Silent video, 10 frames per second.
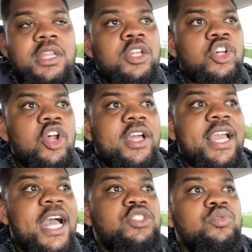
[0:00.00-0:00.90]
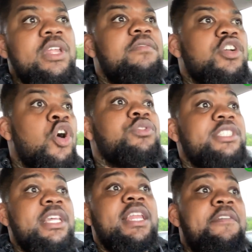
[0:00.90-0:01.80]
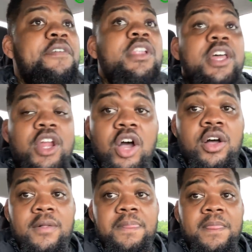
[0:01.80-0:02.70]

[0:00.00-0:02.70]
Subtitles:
Look at all the guys who never coached in the NFL at all.